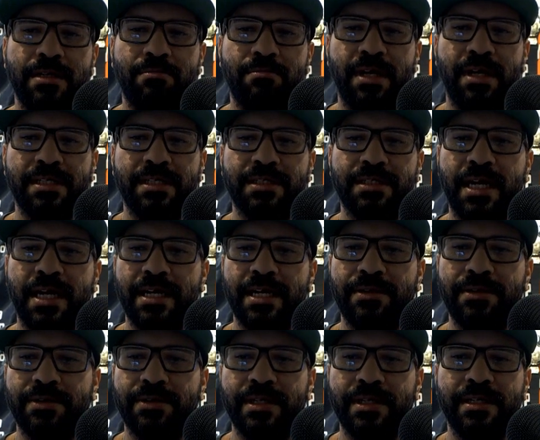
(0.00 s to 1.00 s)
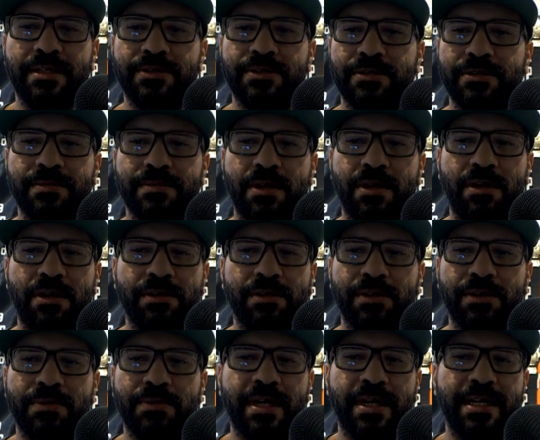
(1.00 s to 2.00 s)
by Schneider. He deserves all the
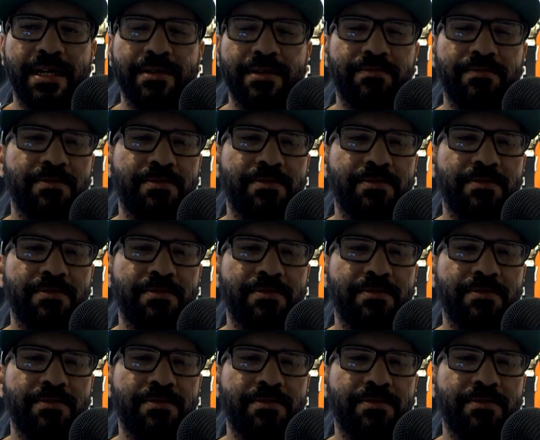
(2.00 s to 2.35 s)
credit